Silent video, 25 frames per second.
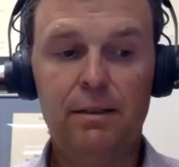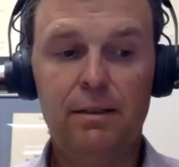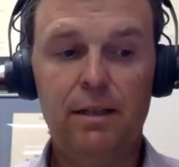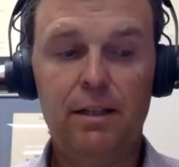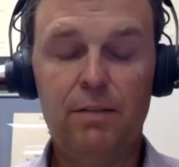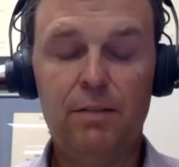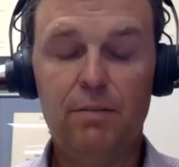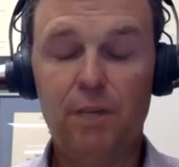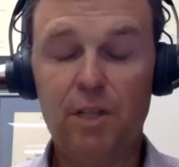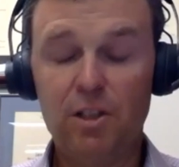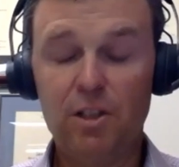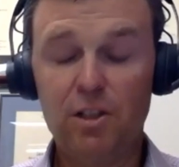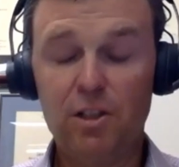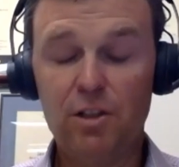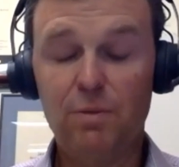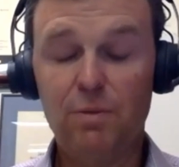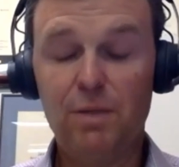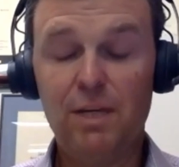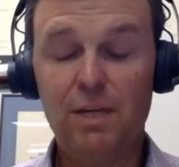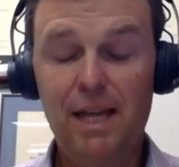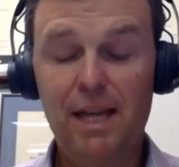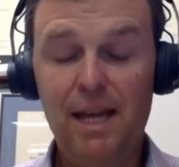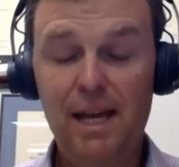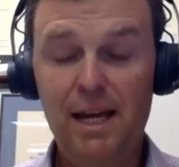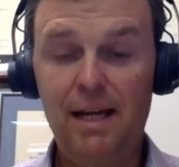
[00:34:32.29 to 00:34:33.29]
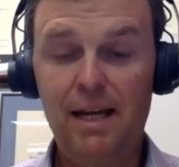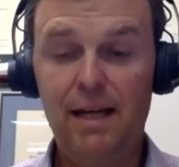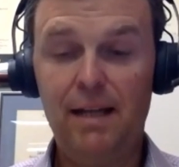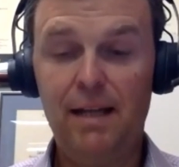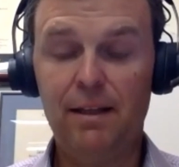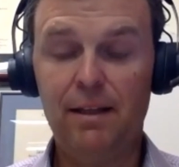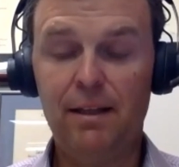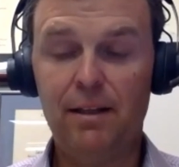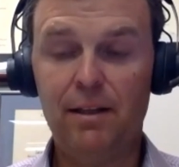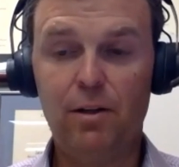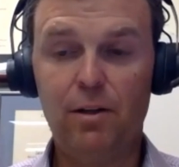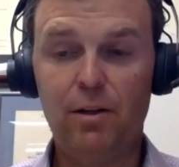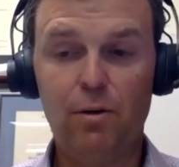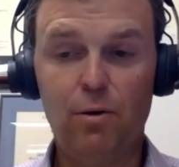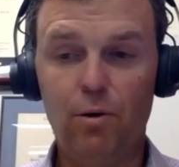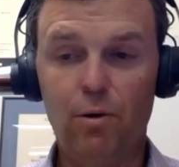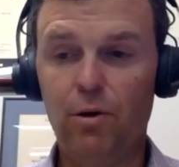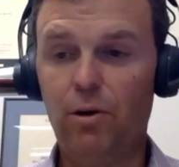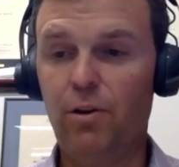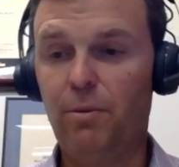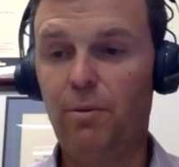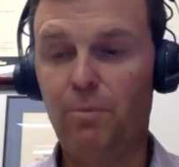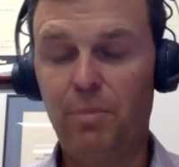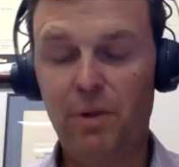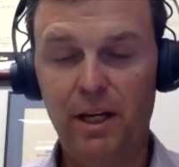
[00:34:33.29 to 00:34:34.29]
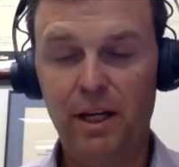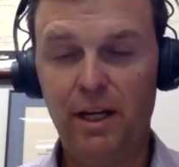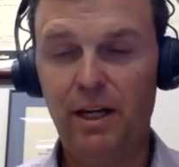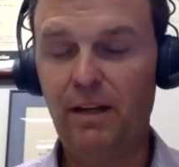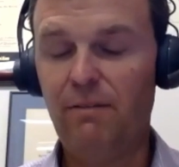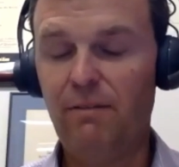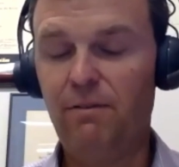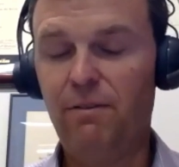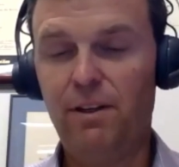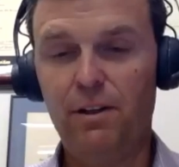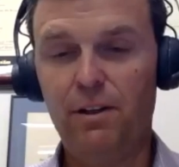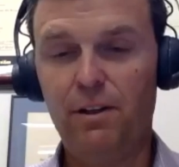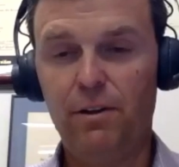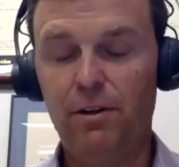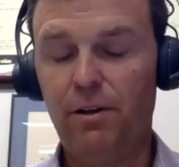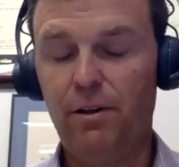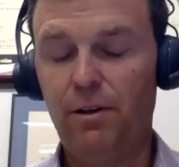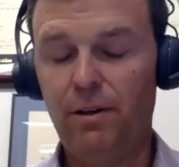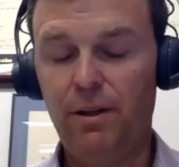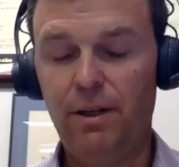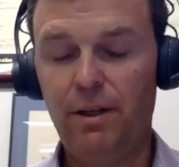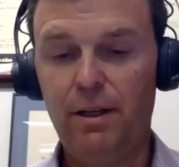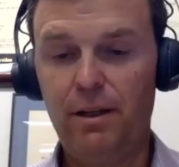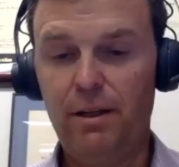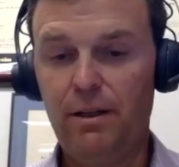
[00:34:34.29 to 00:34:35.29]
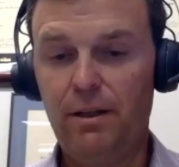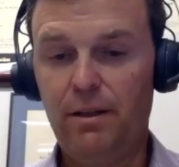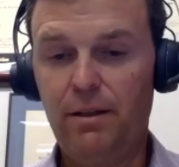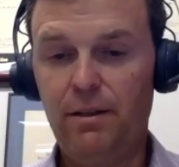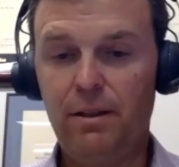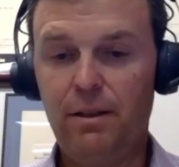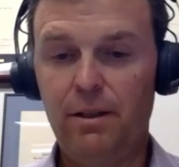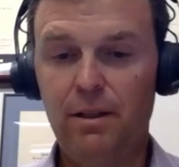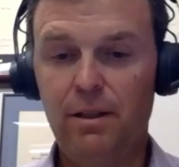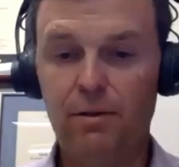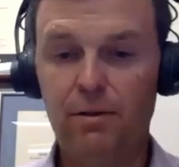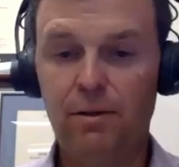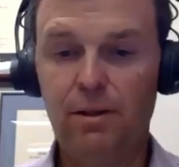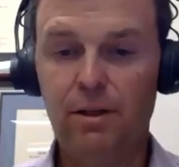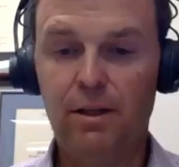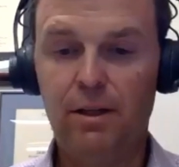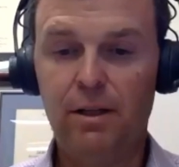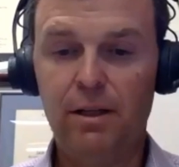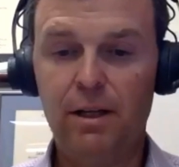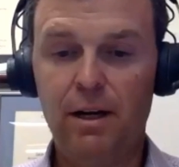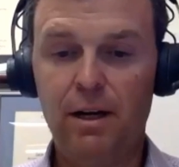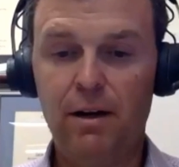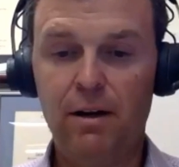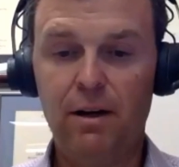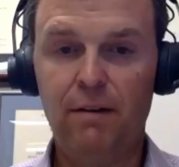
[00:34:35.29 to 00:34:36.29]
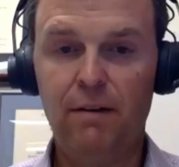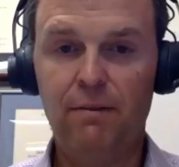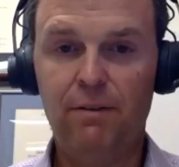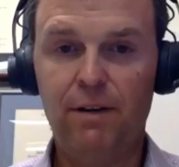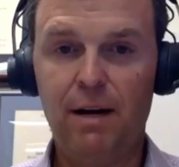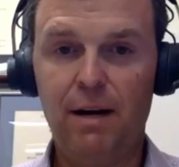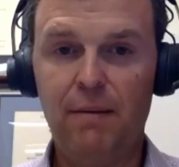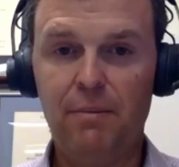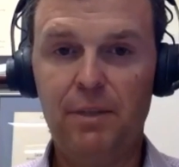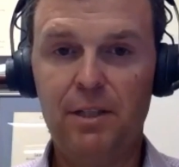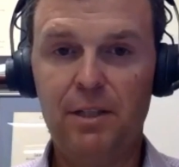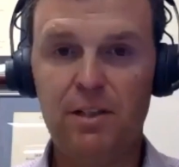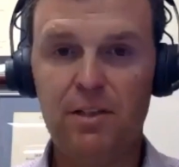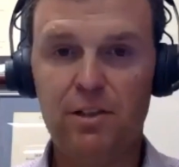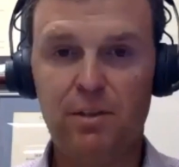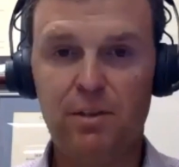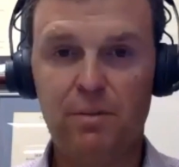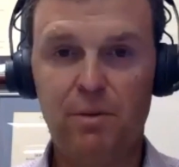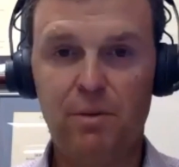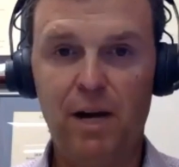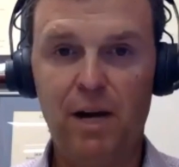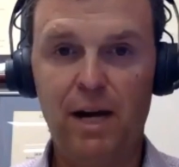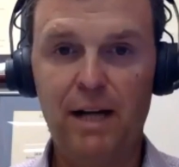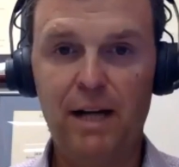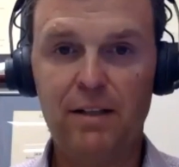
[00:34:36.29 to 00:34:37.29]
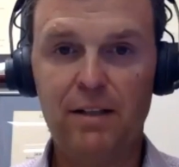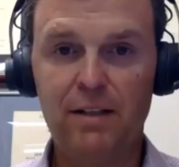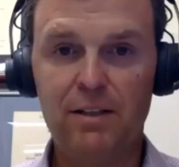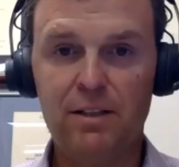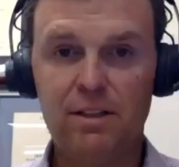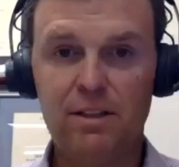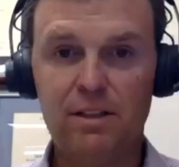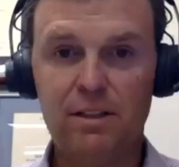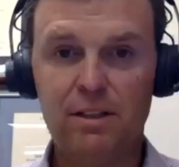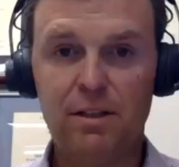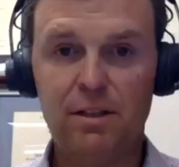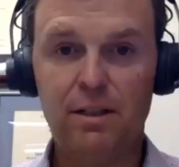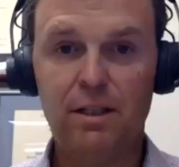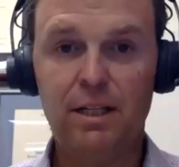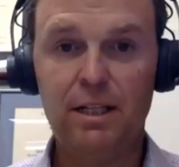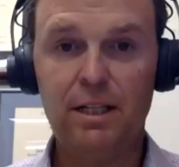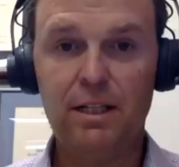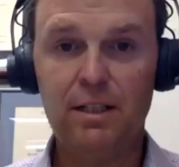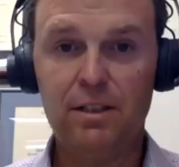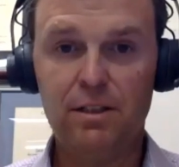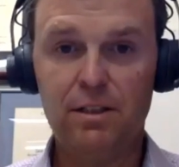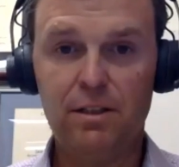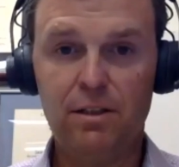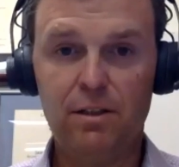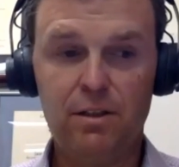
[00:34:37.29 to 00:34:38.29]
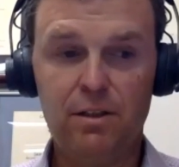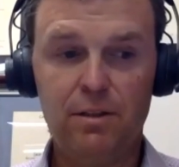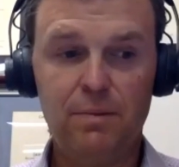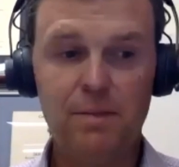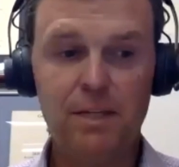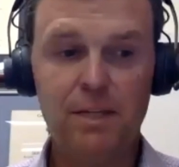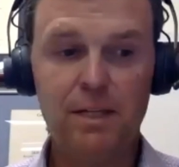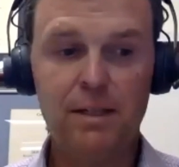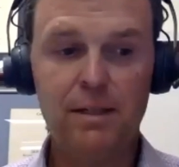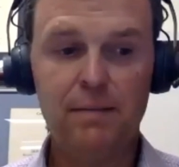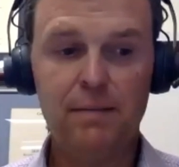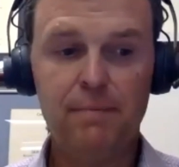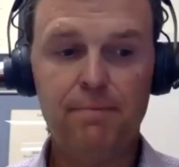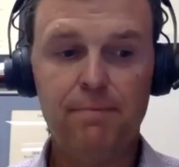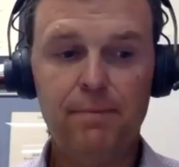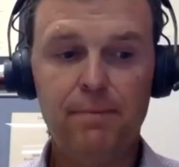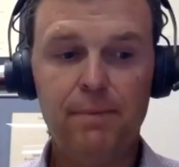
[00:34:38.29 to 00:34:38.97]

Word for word: as much as we can that the court or the playing field or the you know the area of competition or practice is clean so to speak